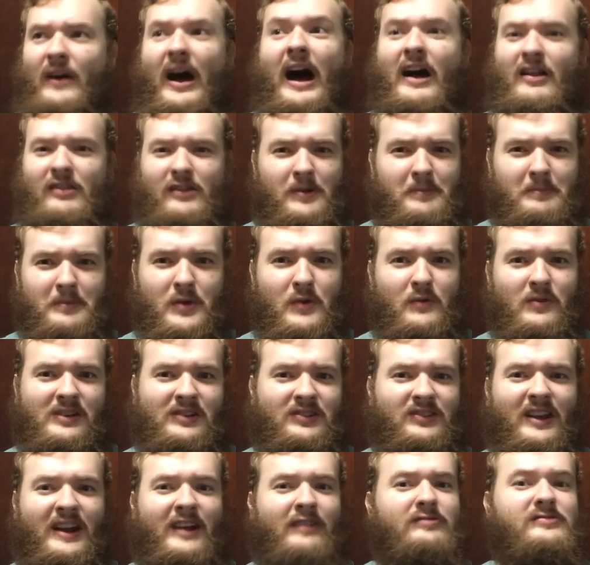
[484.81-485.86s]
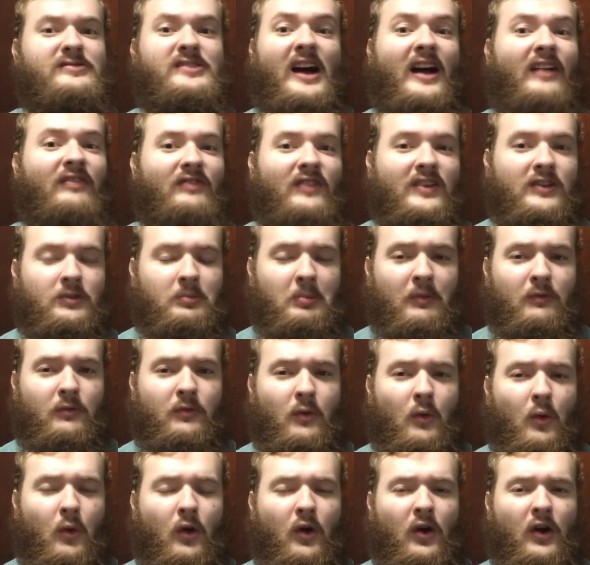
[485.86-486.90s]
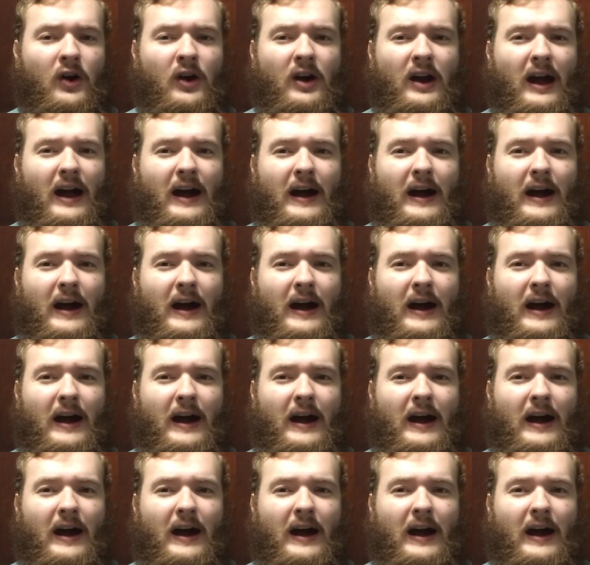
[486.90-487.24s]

other movies that have done this before